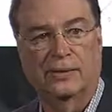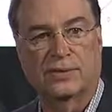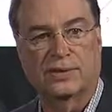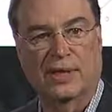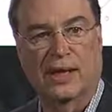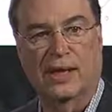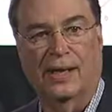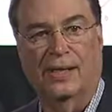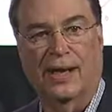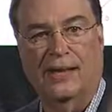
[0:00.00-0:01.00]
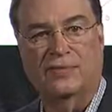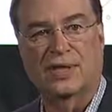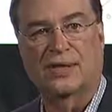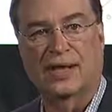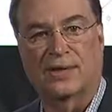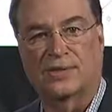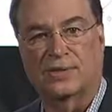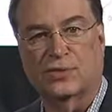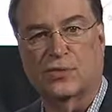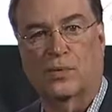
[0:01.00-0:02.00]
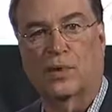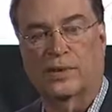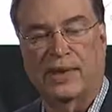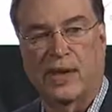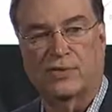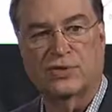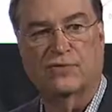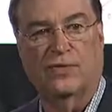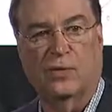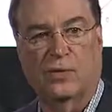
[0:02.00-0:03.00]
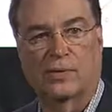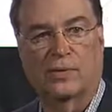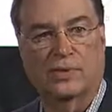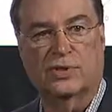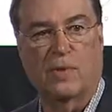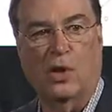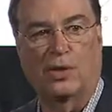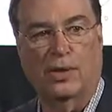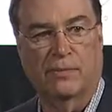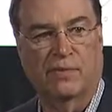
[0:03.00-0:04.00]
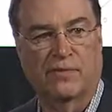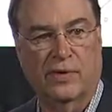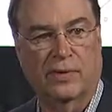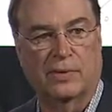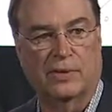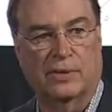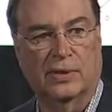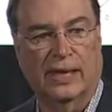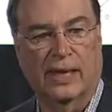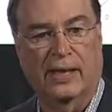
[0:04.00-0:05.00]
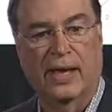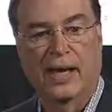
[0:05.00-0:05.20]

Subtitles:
just 9 out of 10,000, so a 1,000-fold smaller number of variables to look at.